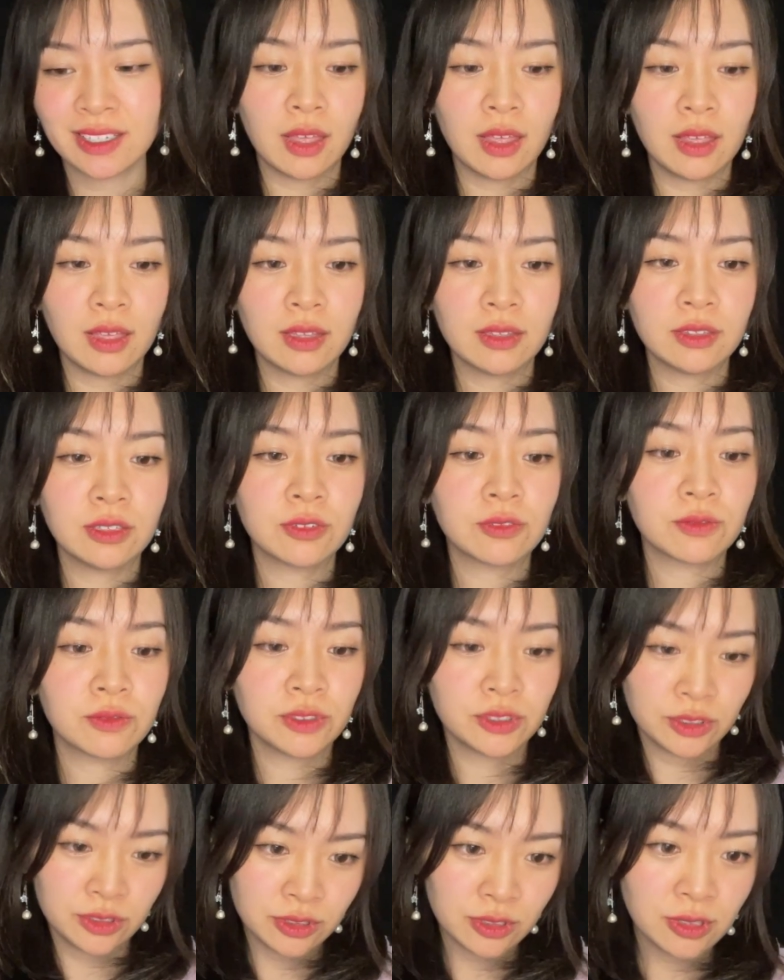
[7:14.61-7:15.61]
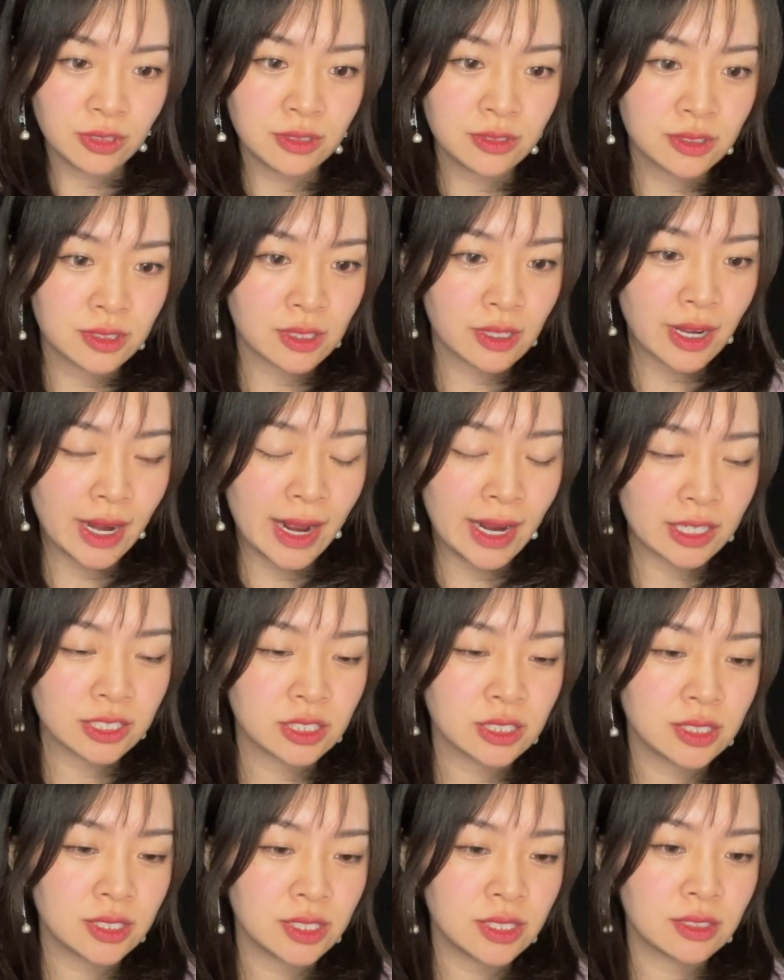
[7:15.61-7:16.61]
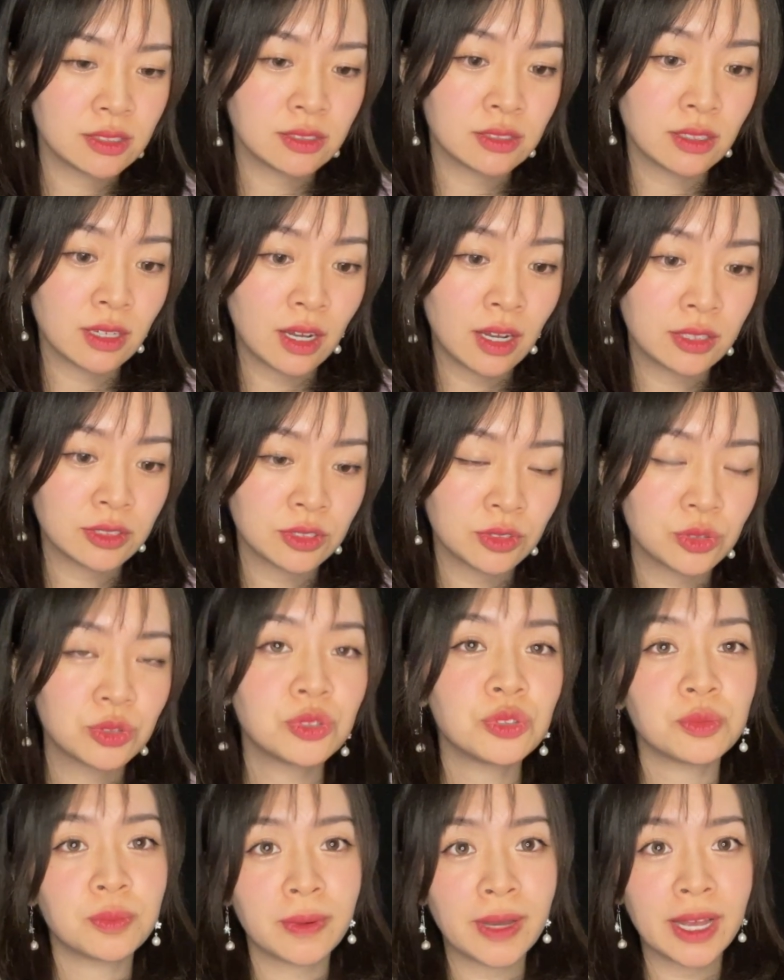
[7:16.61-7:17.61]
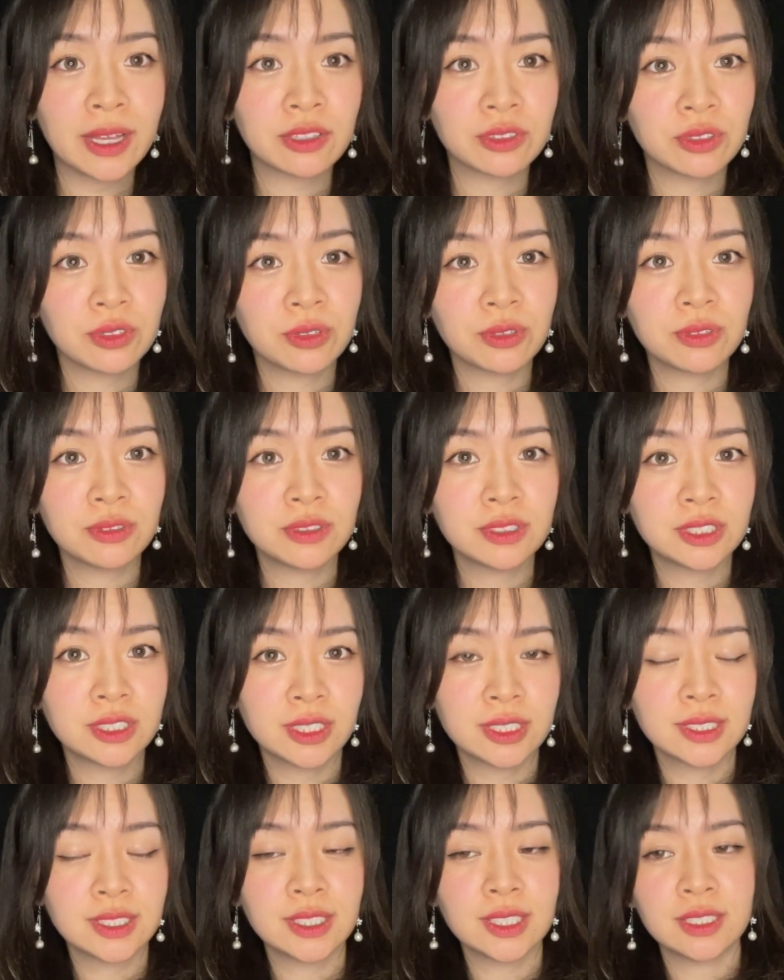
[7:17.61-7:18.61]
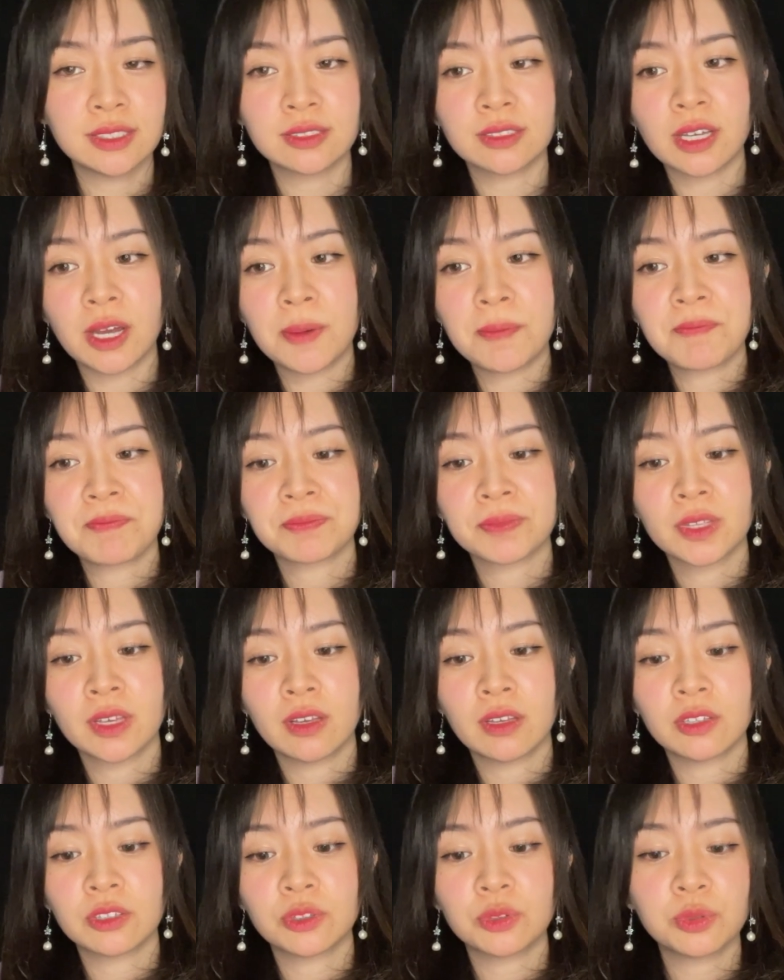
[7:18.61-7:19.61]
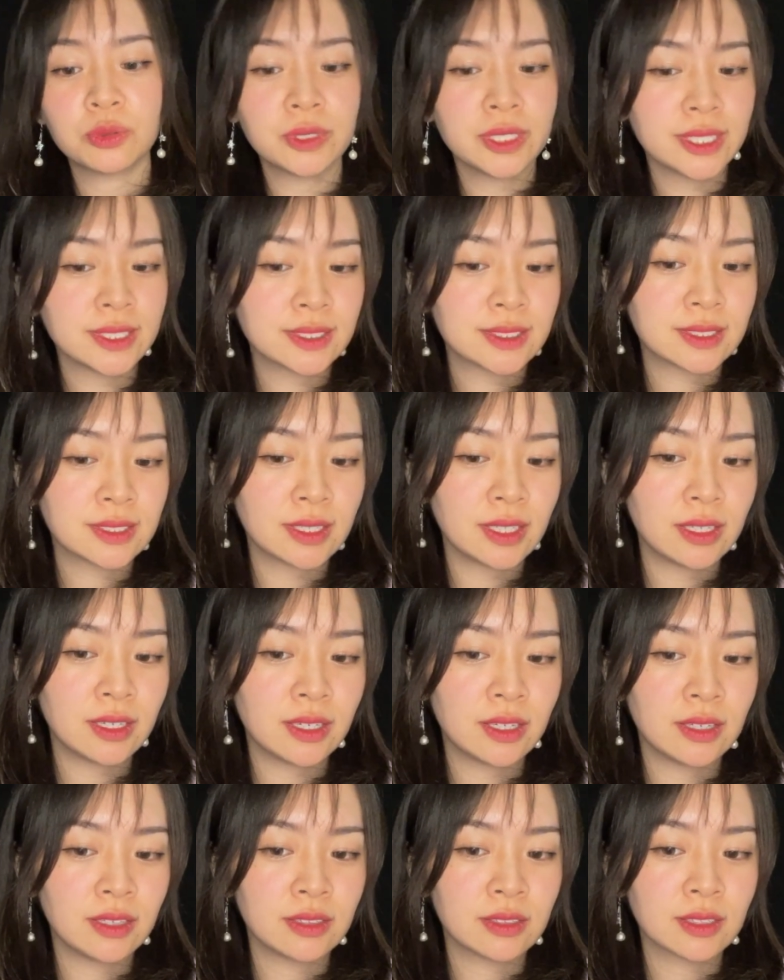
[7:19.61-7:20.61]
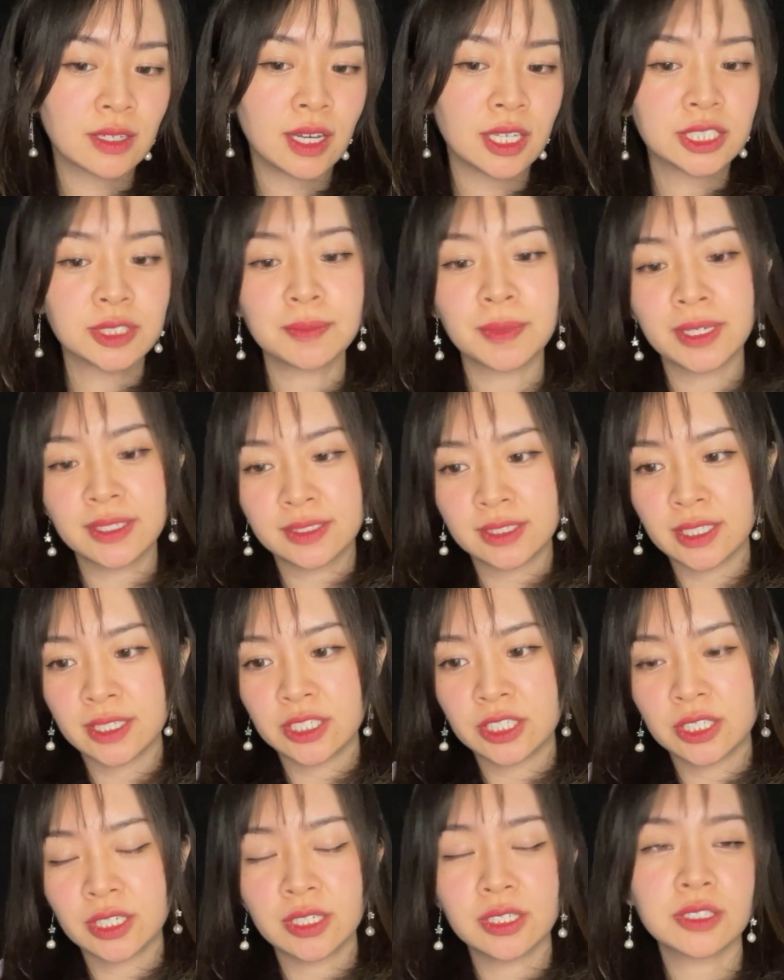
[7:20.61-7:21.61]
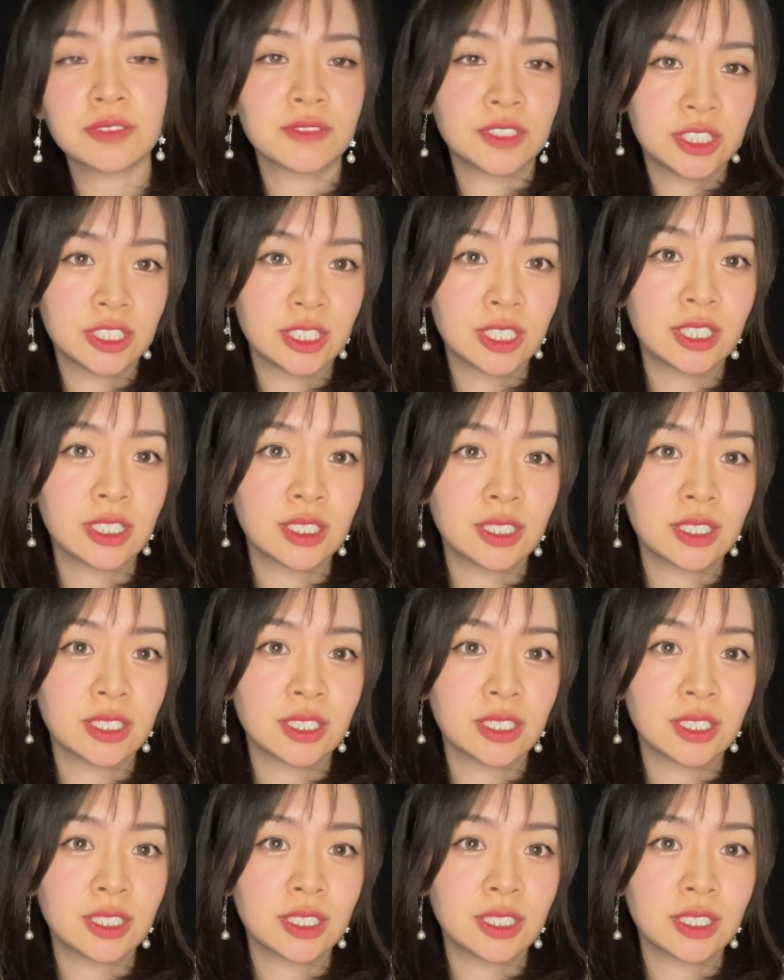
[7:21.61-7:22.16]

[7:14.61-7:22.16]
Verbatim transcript: And the results are actually not too bad though. It just needs some tweaks and customizations for sure.